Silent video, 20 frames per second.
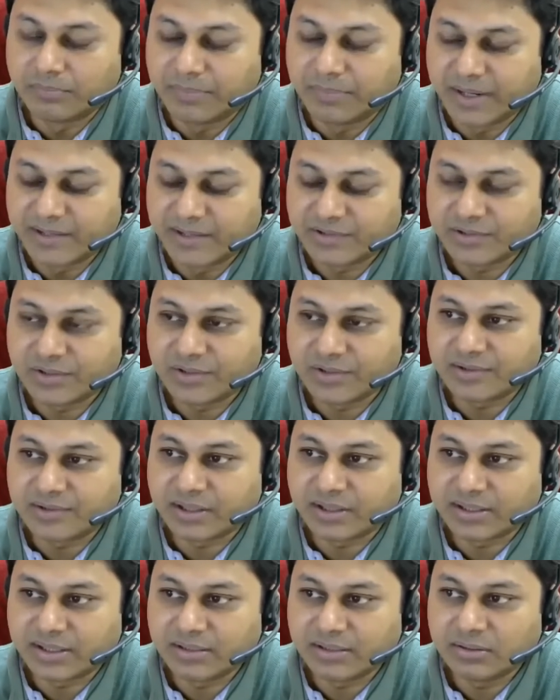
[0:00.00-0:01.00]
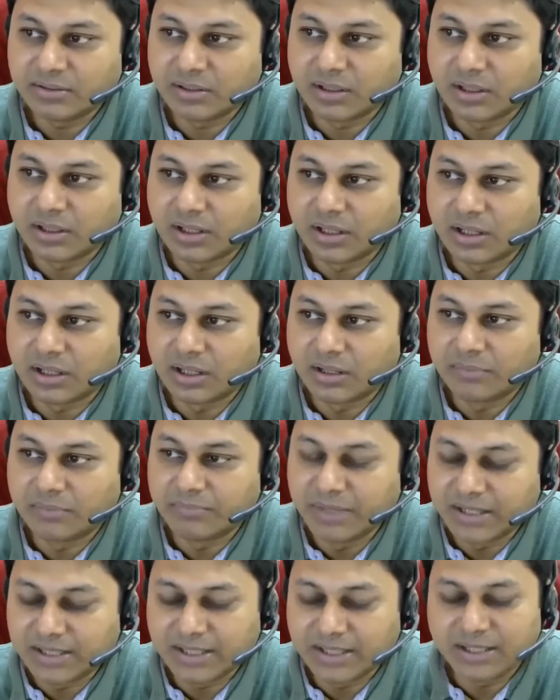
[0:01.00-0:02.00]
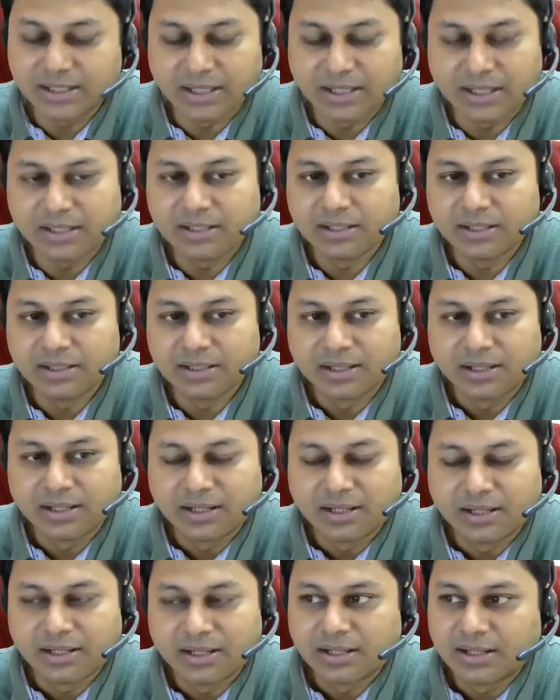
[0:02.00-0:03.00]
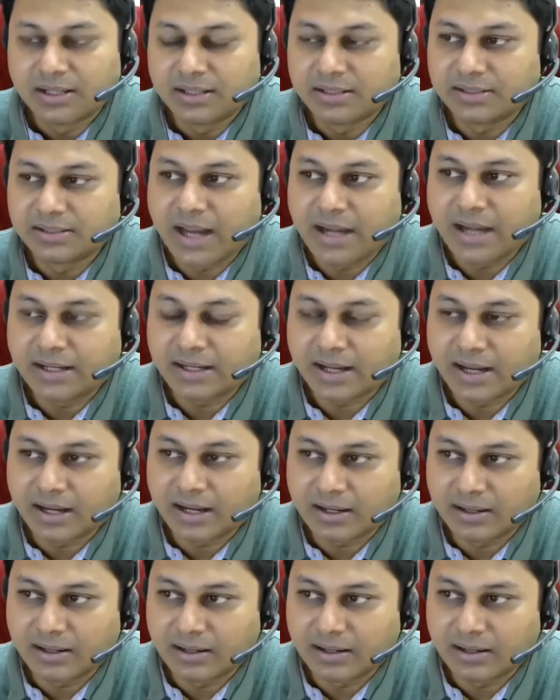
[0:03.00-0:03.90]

based on certain material that